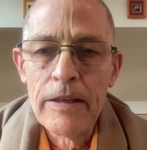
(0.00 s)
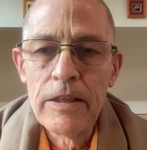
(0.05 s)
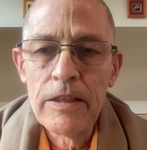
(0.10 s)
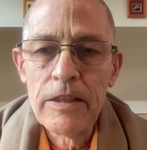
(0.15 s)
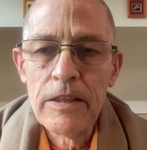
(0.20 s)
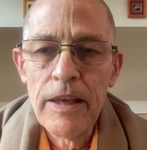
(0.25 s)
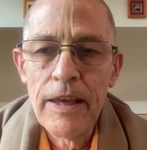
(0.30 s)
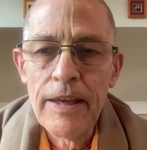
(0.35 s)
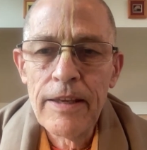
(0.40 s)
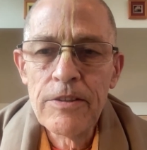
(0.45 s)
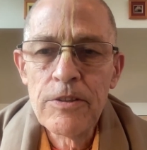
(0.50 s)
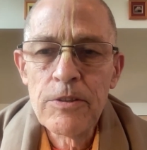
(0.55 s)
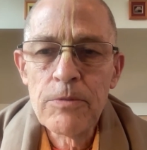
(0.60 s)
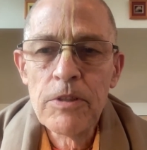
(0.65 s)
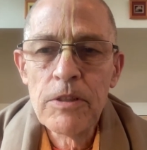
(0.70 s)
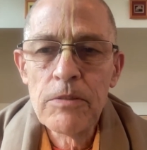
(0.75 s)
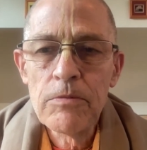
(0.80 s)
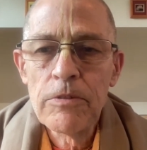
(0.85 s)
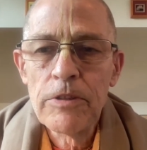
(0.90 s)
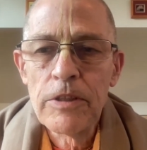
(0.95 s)

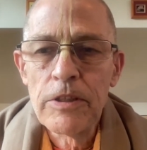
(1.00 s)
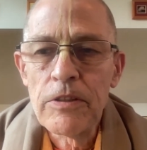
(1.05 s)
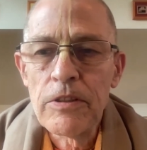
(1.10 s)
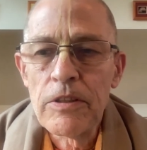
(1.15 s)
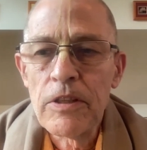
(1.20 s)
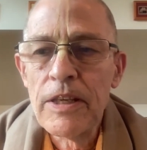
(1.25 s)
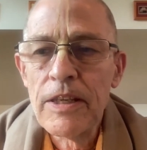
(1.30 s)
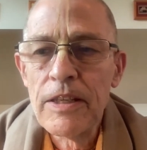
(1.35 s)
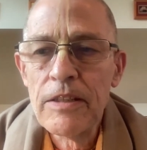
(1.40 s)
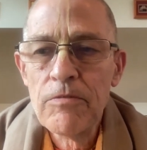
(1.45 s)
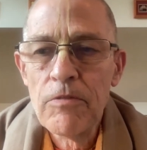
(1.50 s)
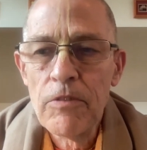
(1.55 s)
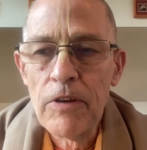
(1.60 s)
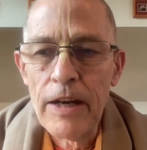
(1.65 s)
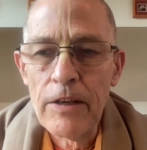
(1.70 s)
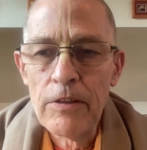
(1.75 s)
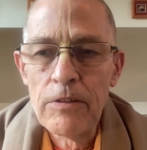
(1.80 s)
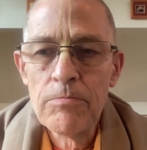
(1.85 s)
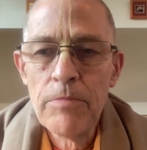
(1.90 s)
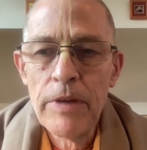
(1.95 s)
engagement with
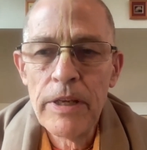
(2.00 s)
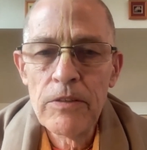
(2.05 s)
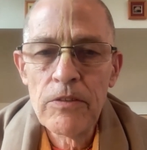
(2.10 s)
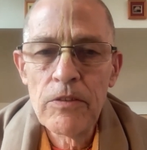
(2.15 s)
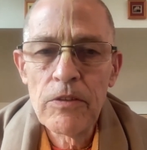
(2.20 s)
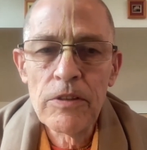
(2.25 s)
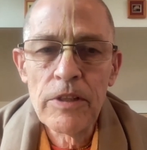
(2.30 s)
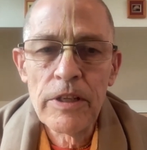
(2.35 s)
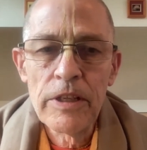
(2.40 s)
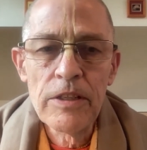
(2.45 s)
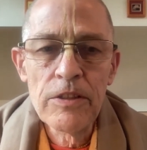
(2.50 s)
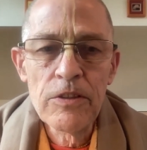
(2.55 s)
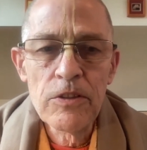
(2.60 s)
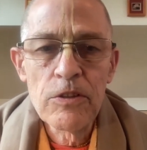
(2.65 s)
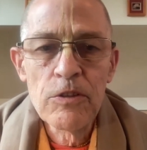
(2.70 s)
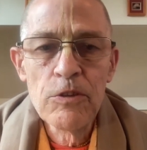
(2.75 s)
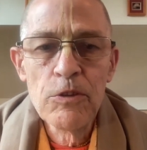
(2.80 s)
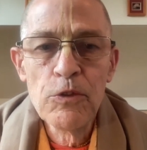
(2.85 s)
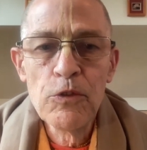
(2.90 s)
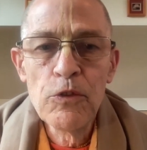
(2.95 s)
environmental
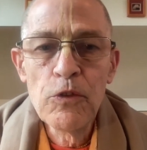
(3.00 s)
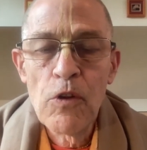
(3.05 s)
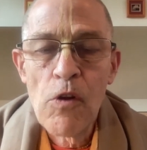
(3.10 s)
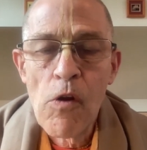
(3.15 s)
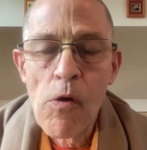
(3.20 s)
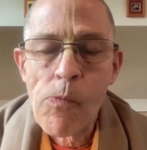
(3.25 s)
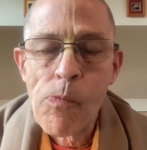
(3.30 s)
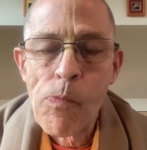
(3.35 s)
issues,